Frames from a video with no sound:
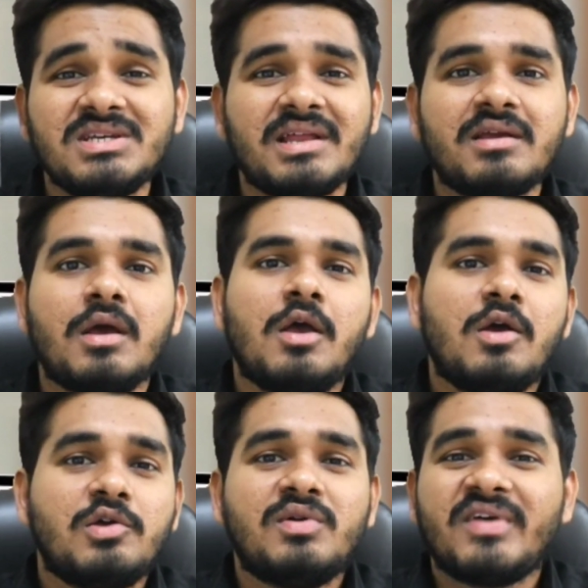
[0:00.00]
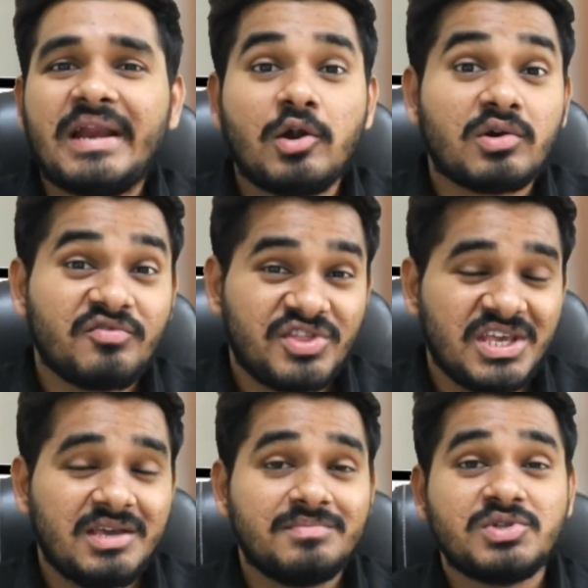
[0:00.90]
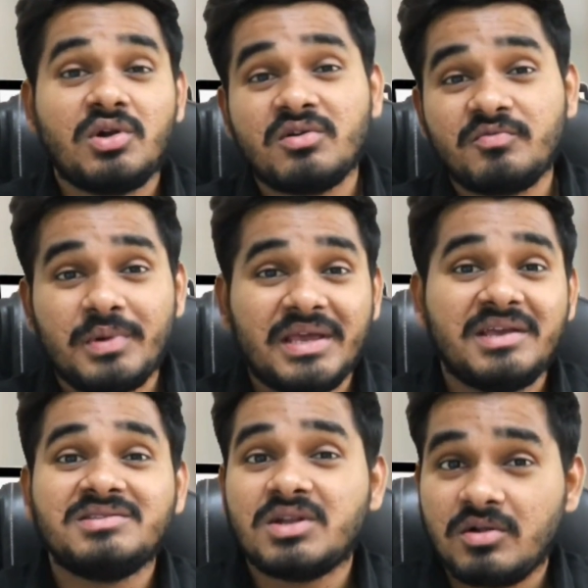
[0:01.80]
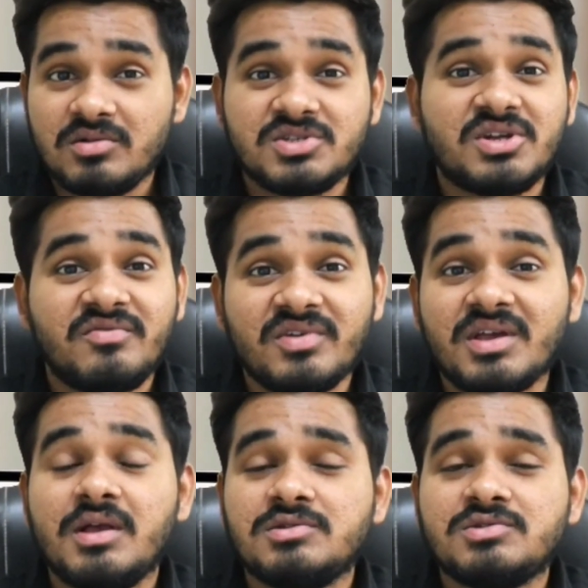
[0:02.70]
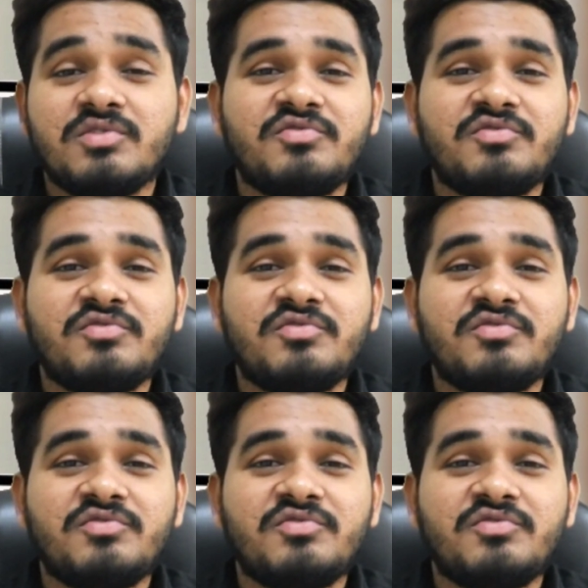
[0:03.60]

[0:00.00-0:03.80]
you will see that you'll find a lot of themes, a lot of plugins and all the stuff.